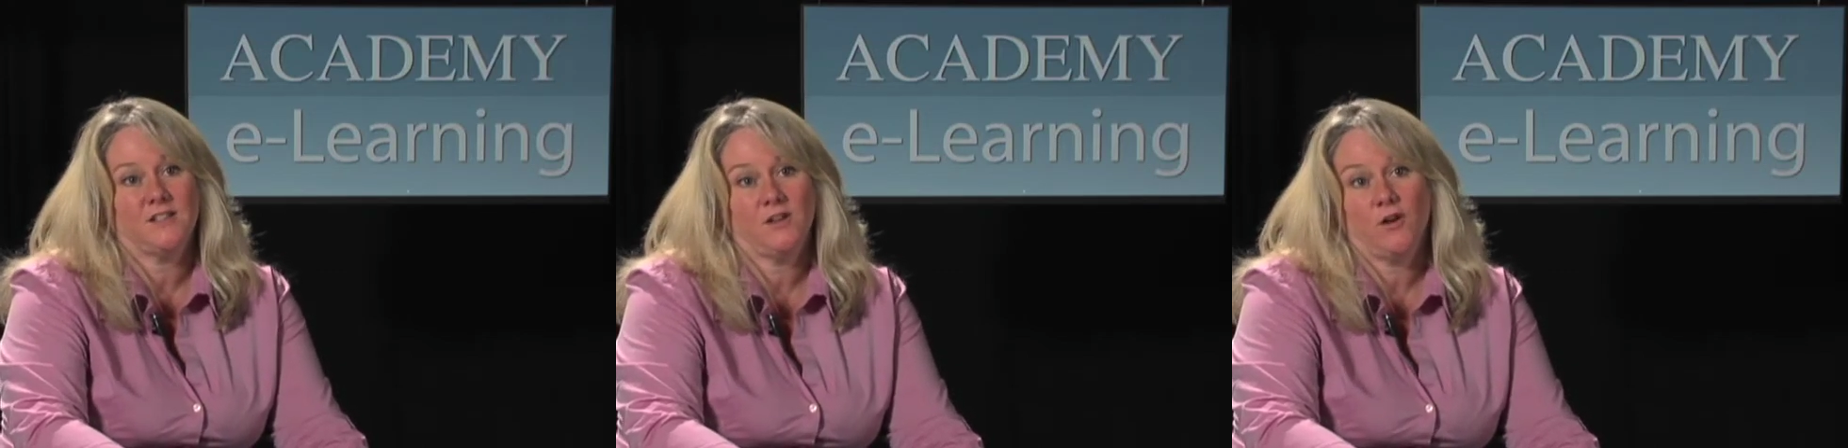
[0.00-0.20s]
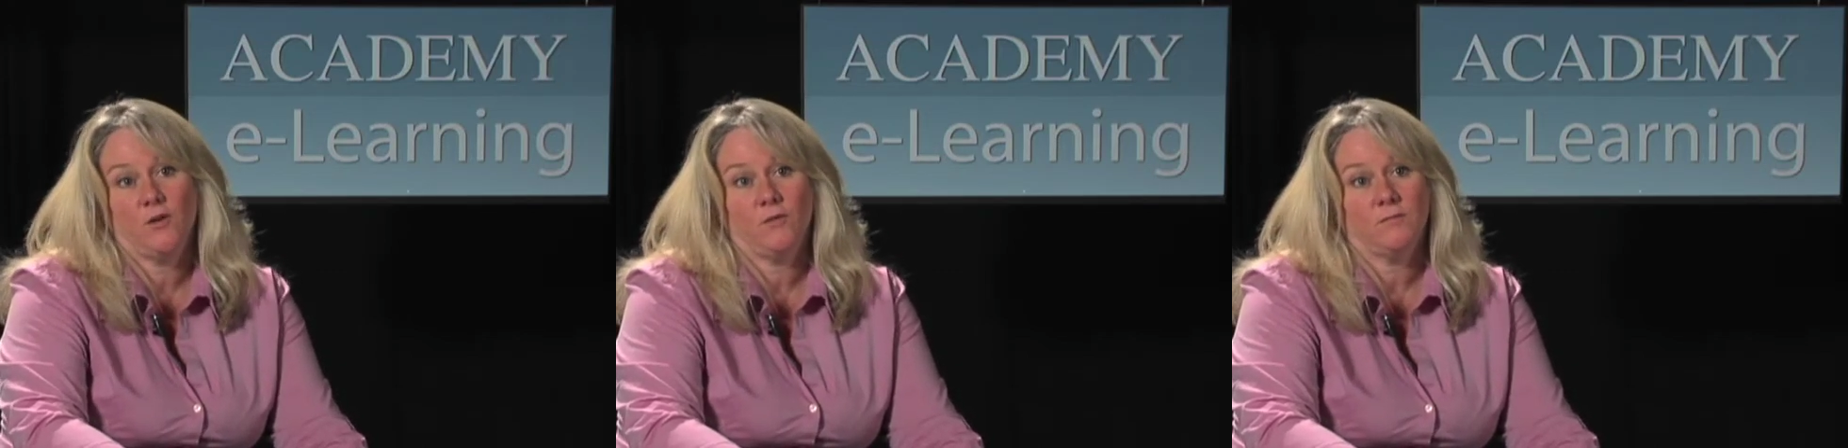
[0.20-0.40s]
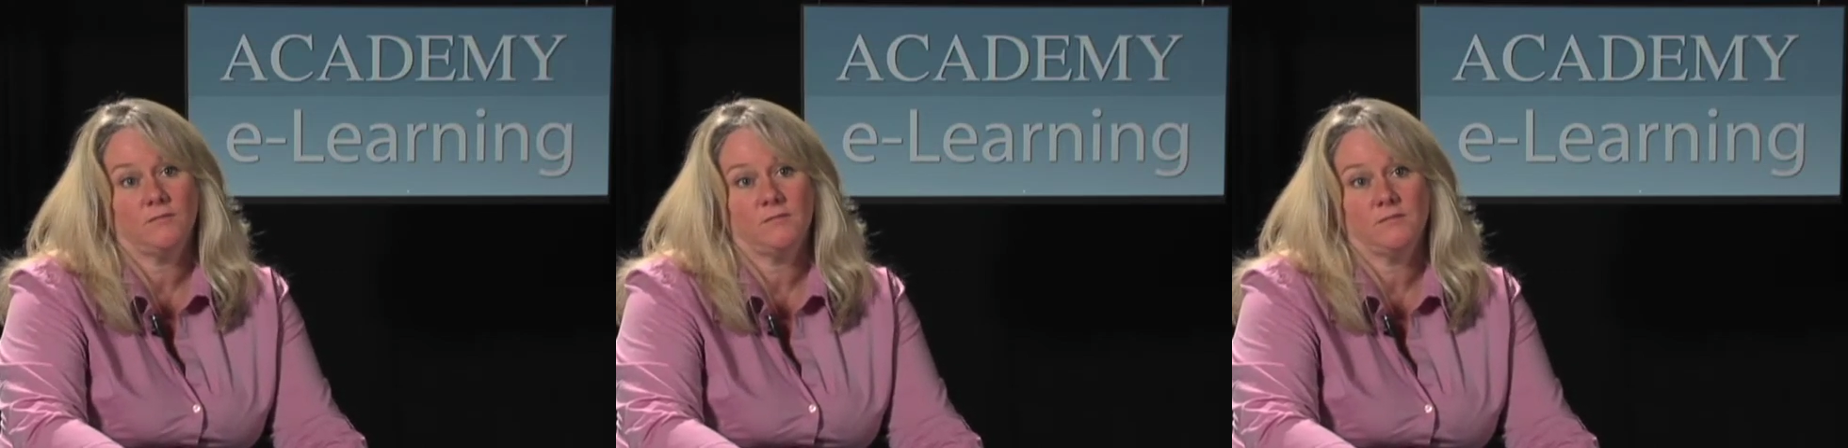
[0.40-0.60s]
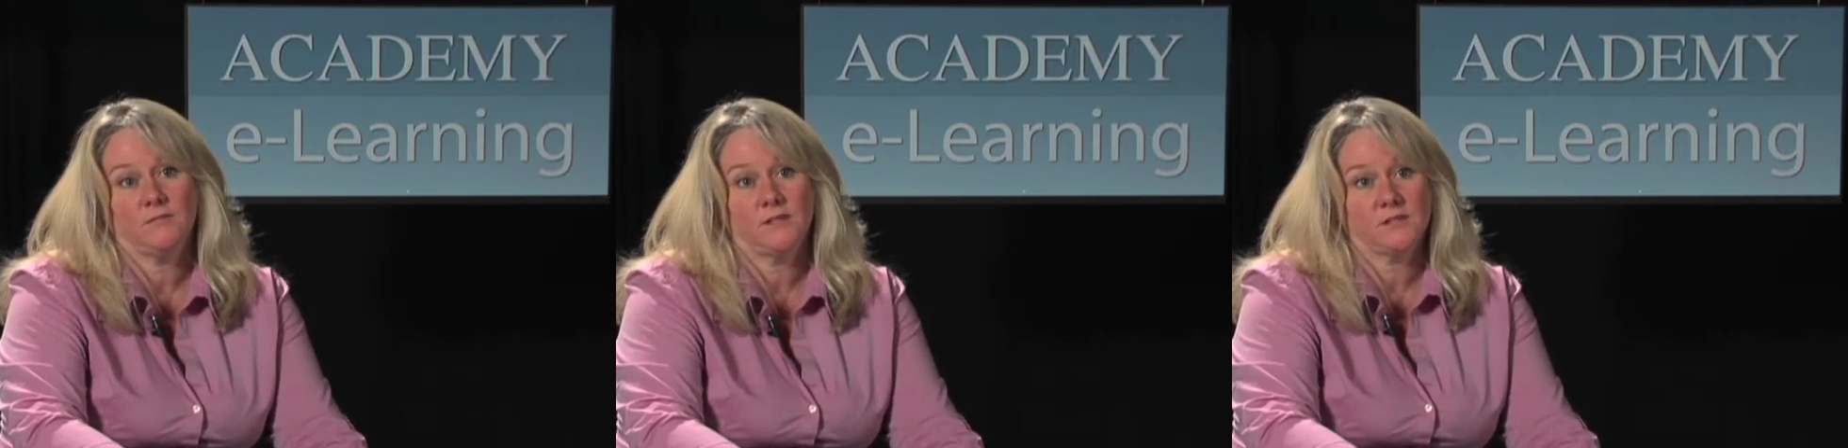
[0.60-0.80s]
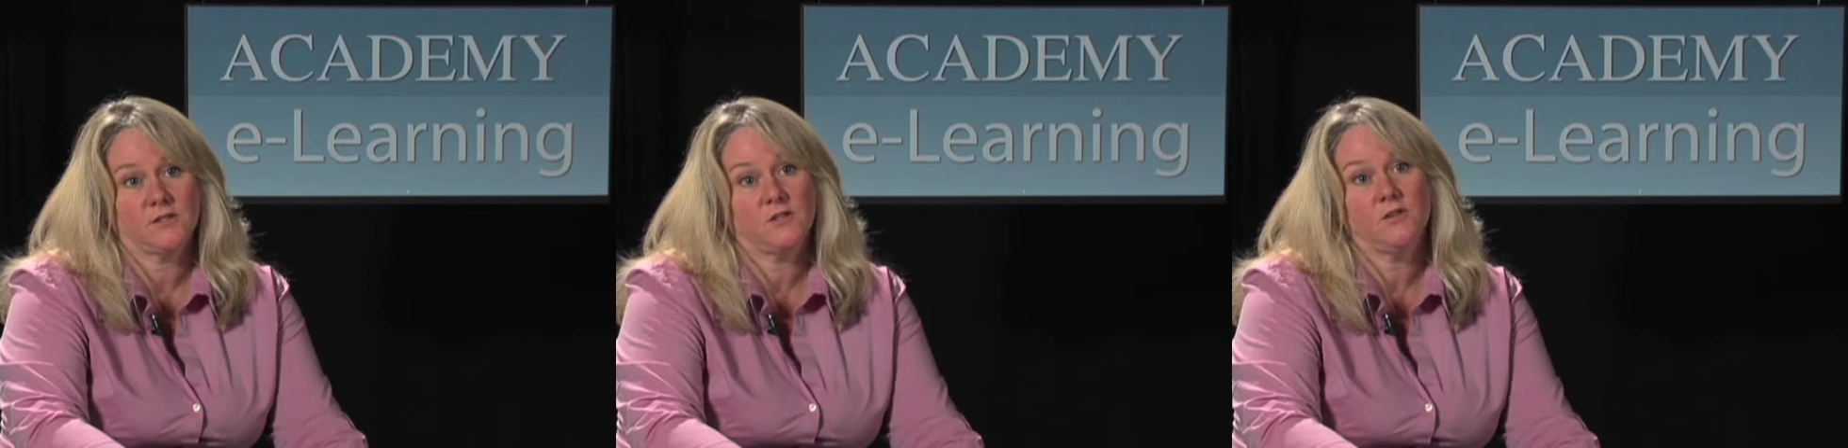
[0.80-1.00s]
know
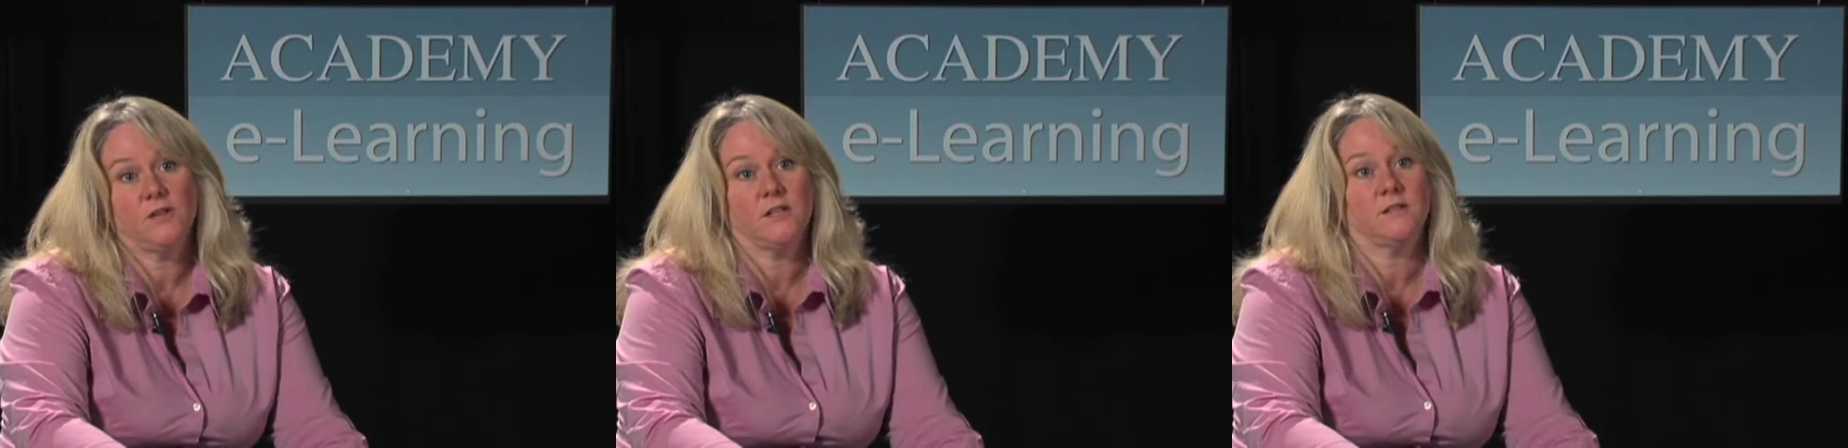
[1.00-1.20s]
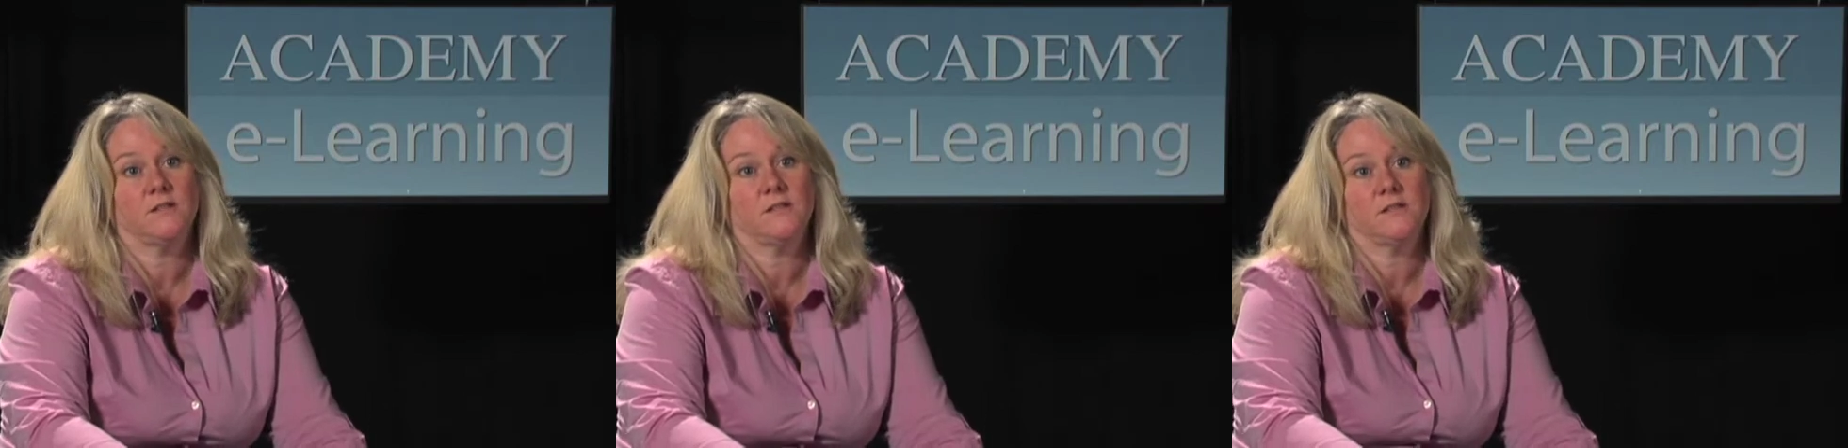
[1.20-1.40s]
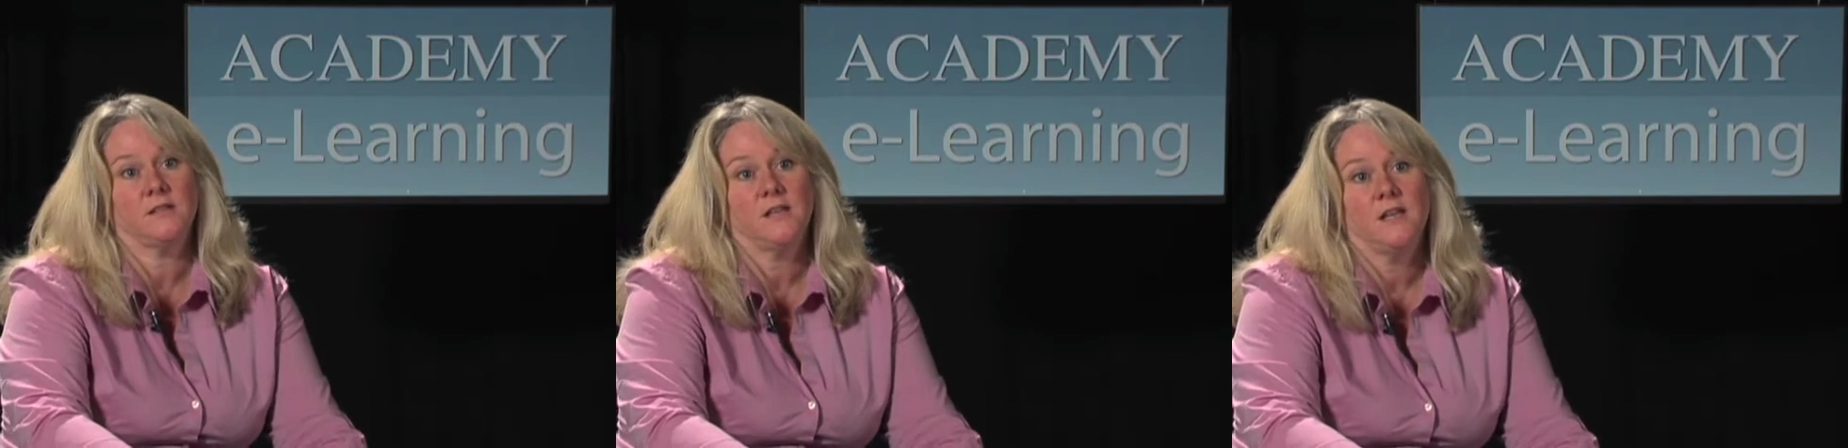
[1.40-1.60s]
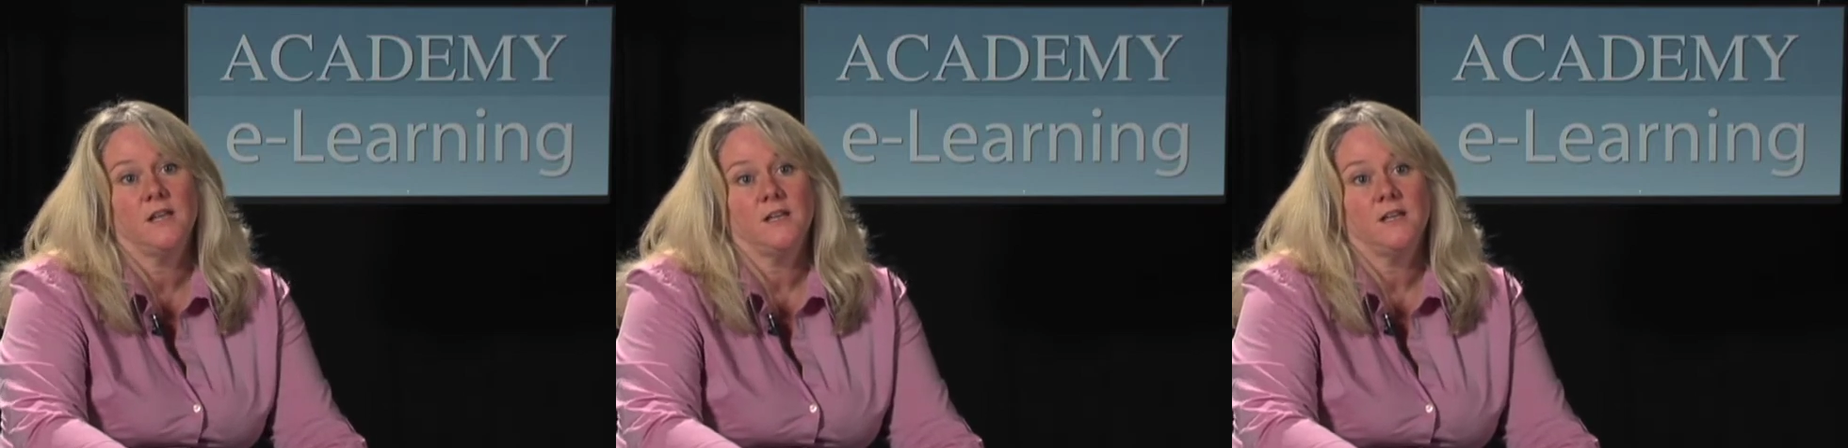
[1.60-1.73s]
the students.